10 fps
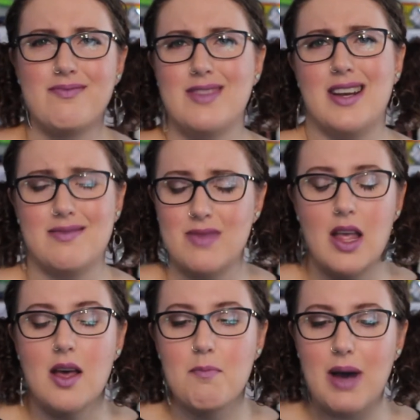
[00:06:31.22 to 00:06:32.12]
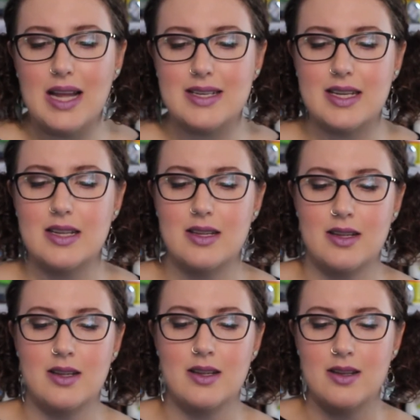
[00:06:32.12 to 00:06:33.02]
Duh. But
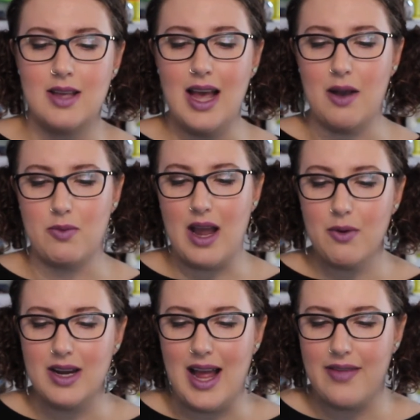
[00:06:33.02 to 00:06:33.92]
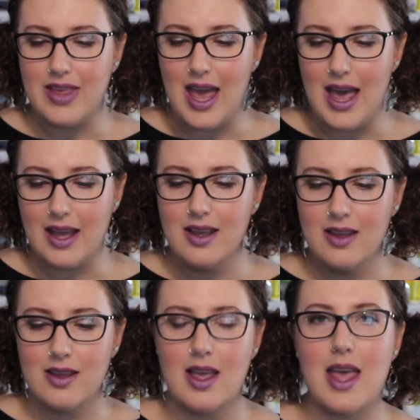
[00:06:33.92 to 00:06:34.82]
yeah, now we're gonna add the
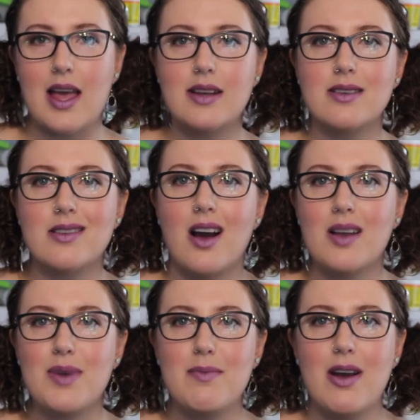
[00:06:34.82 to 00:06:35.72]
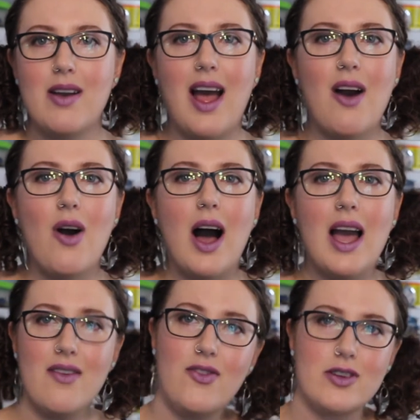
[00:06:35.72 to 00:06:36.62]
egg and talk a bit about how
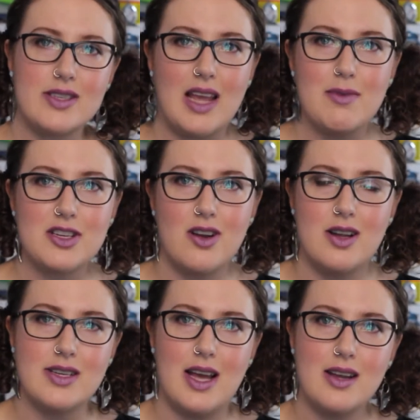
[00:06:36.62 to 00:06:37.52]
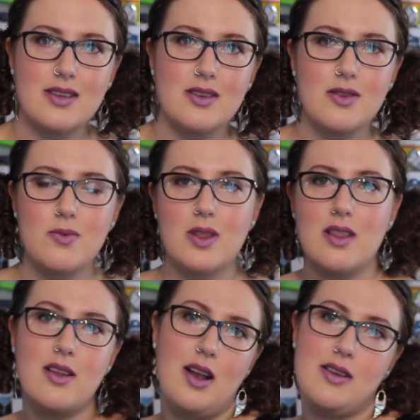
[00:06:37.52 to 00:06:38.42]
I first came into contact with
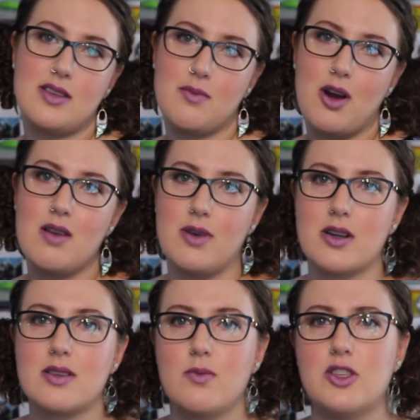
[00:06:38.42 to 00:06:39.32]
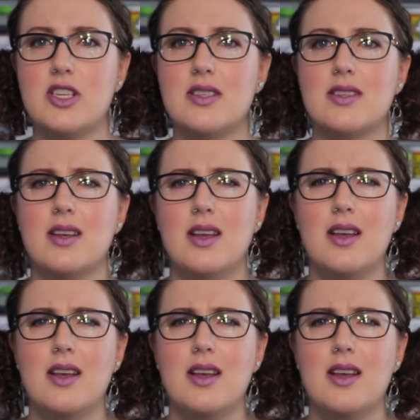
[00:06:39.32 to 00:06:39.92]
the Little House on the Prairie books, which is,